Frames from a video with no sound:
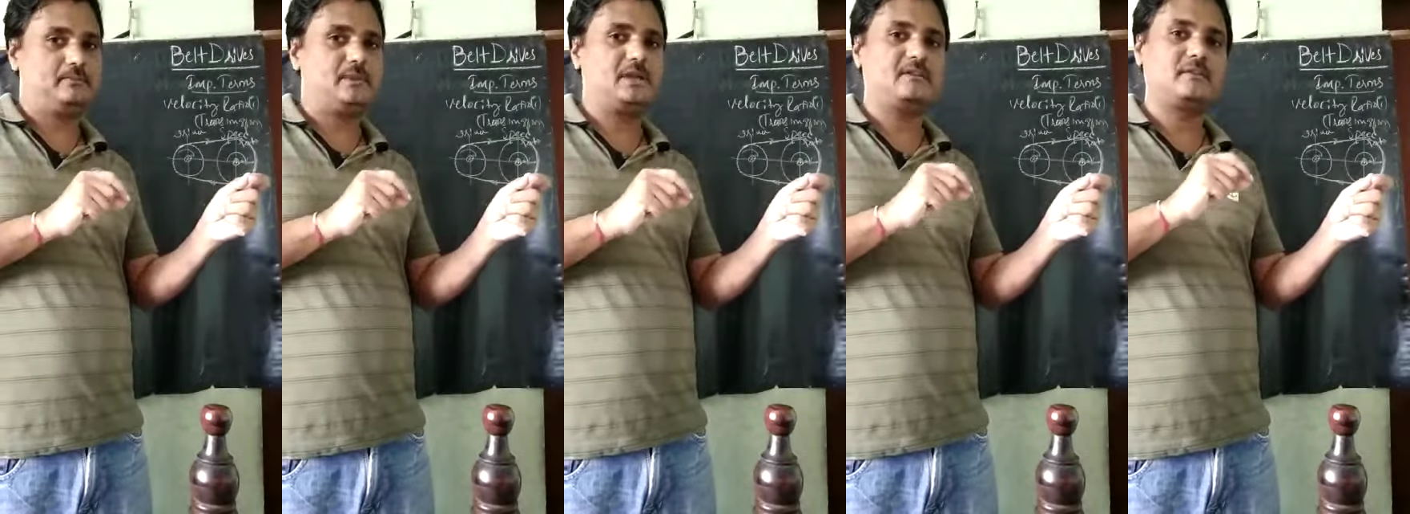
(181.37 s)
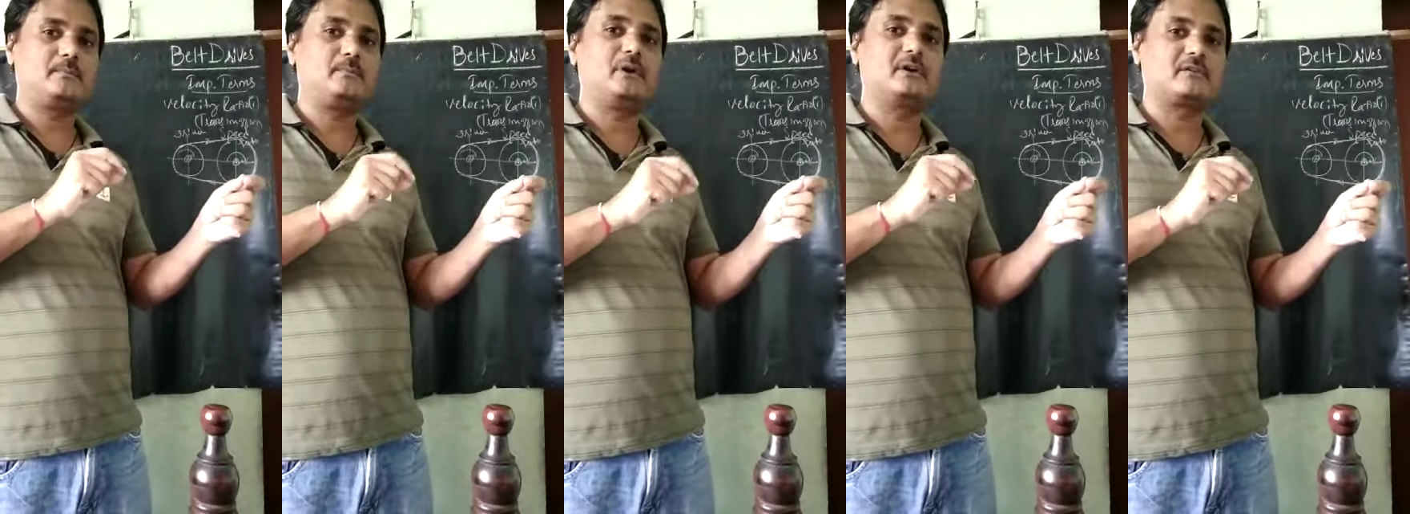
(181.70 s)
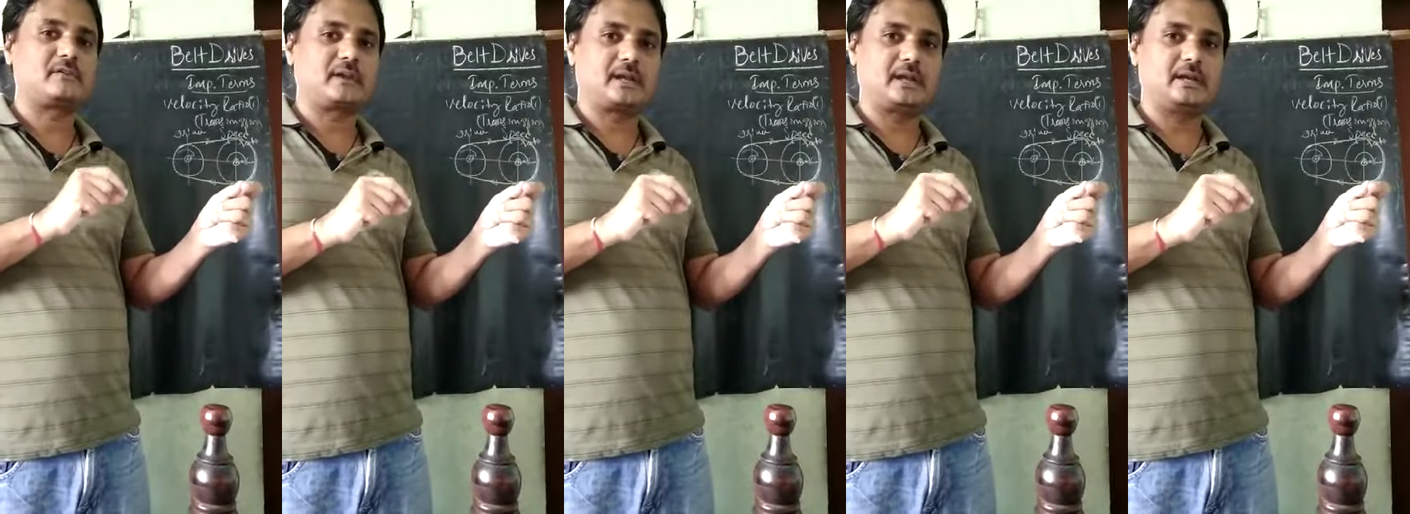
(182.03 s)
that is a per
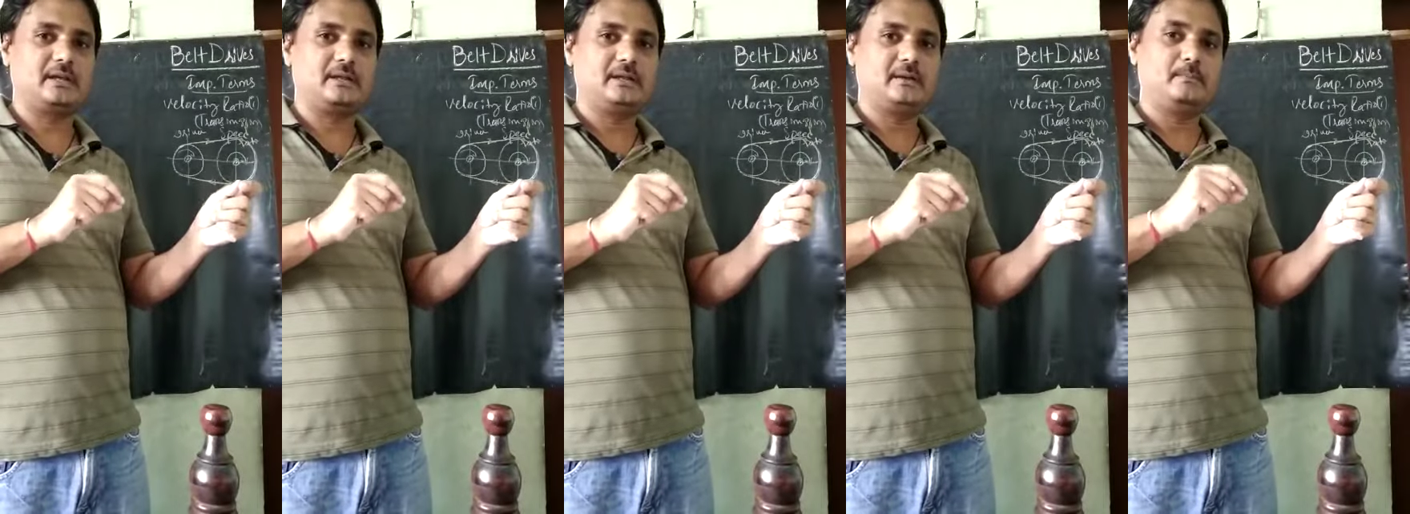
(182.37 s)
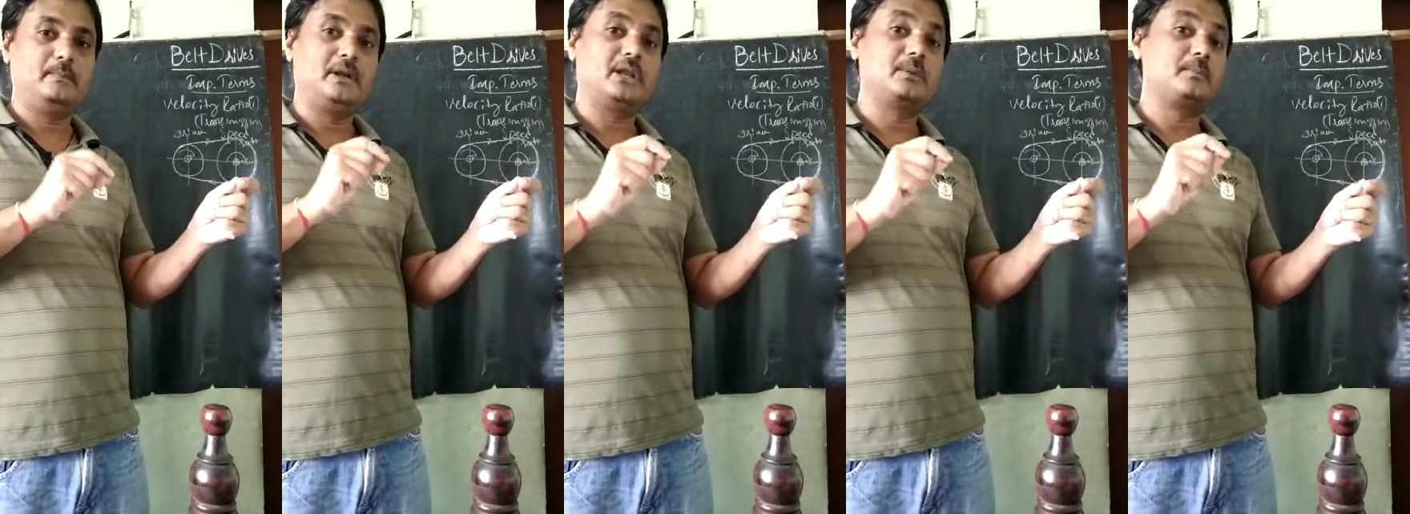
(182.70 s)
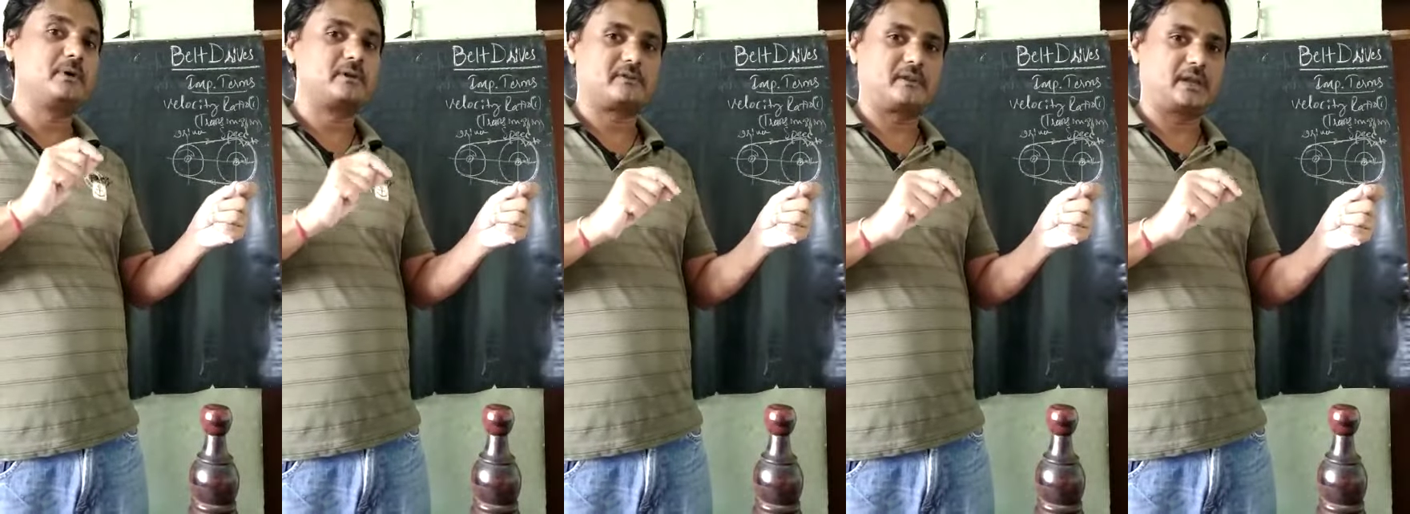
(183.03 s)
second, meter
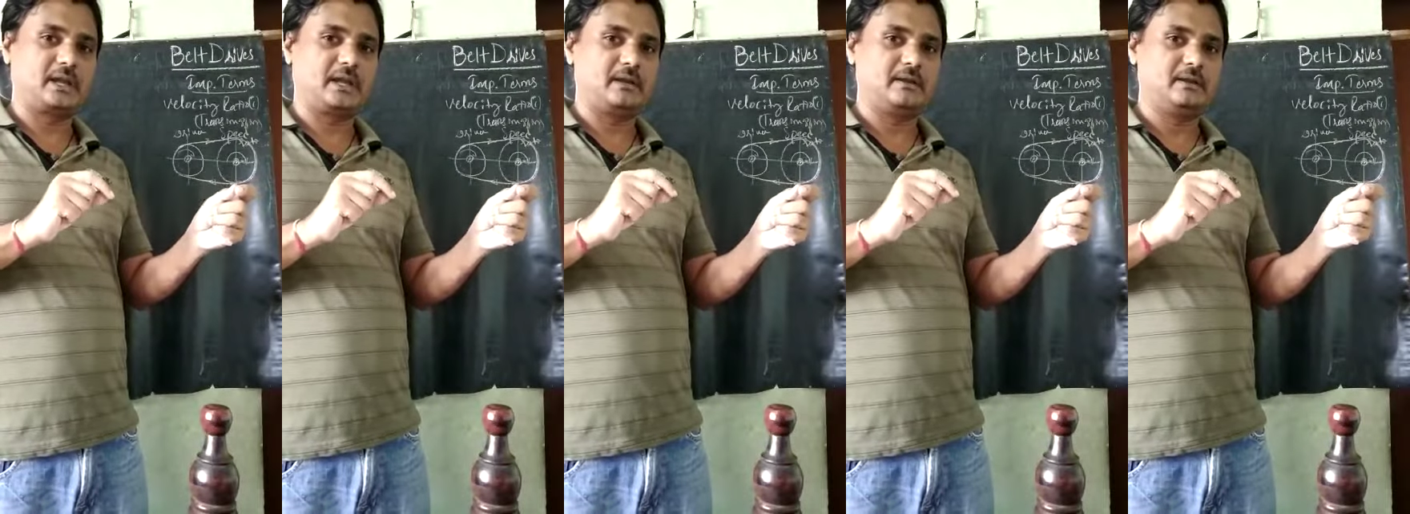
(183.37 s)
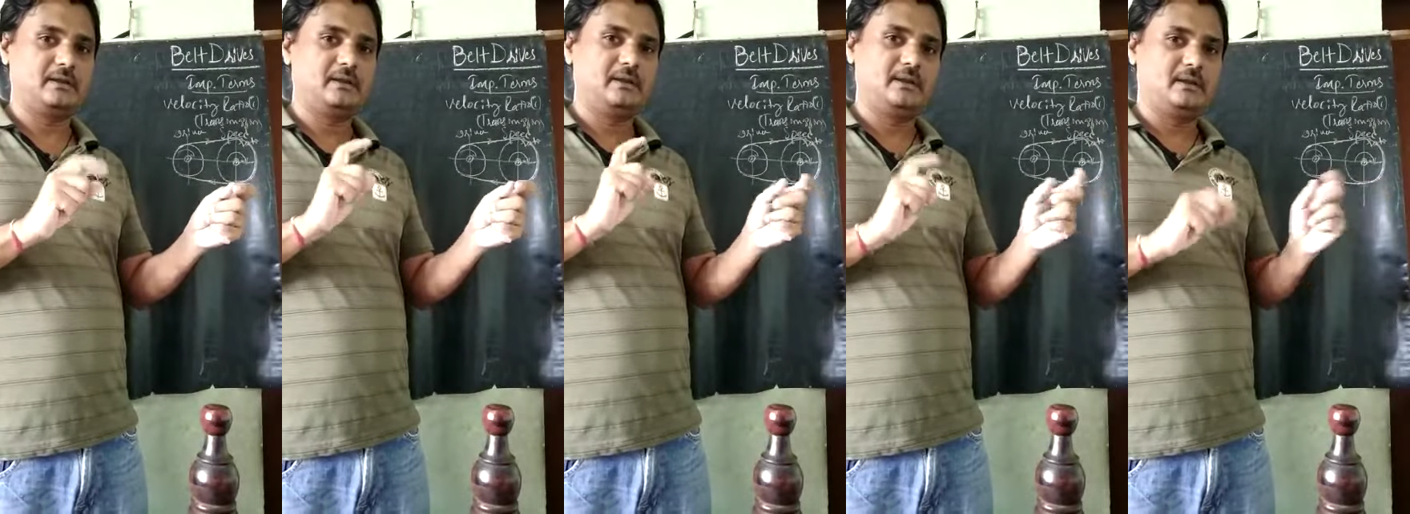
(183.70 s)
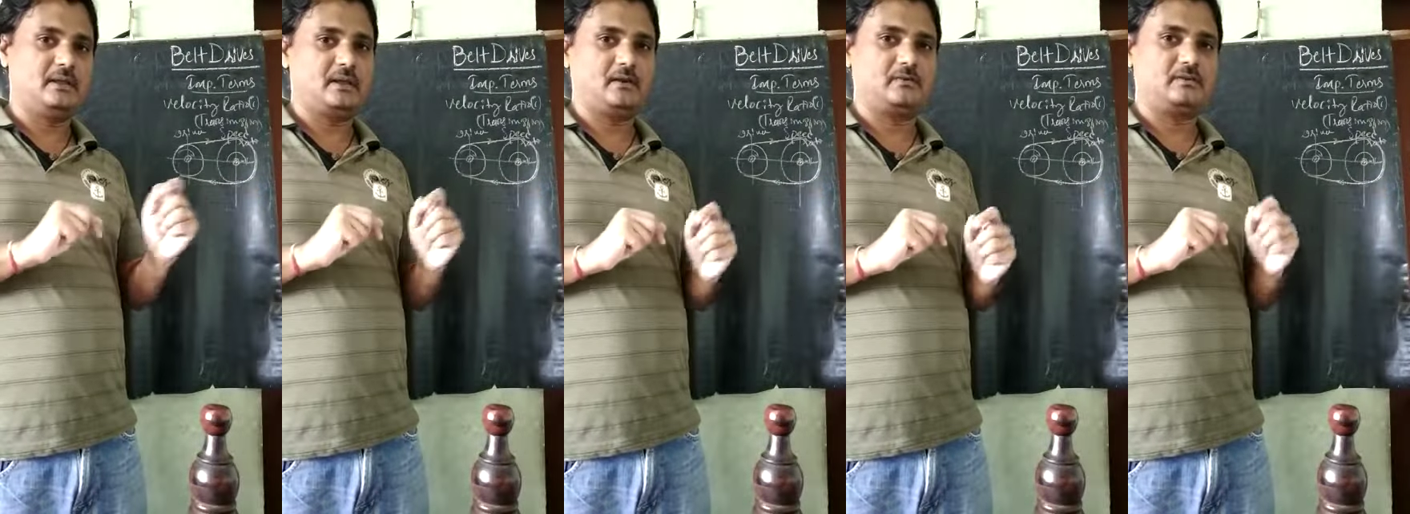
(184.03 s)
per second
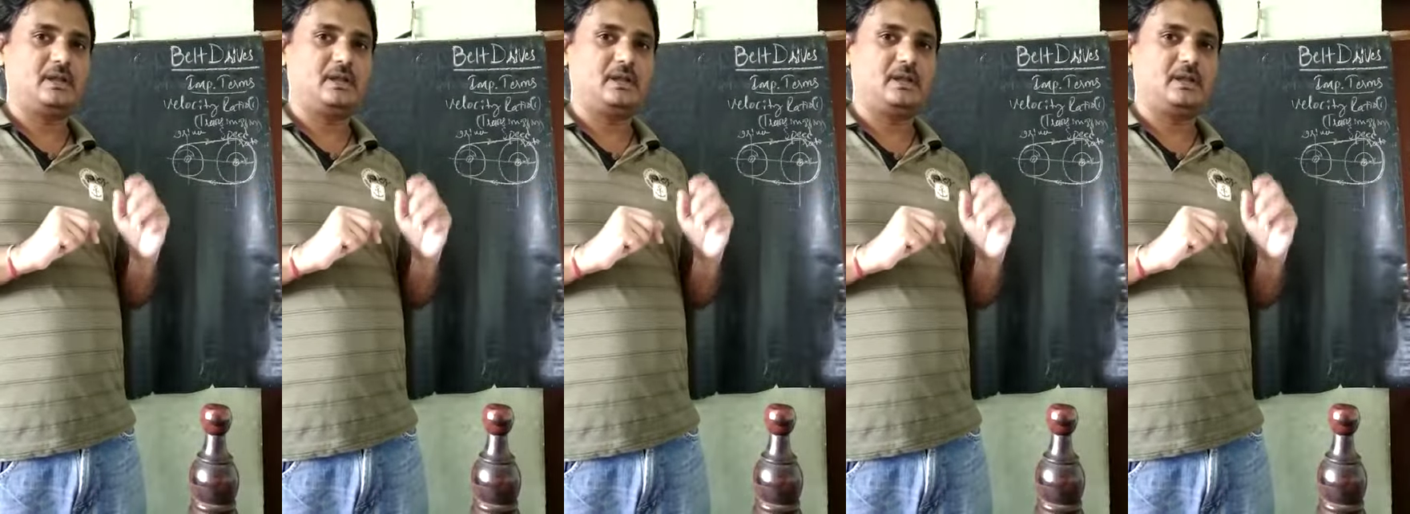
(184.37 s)
here now.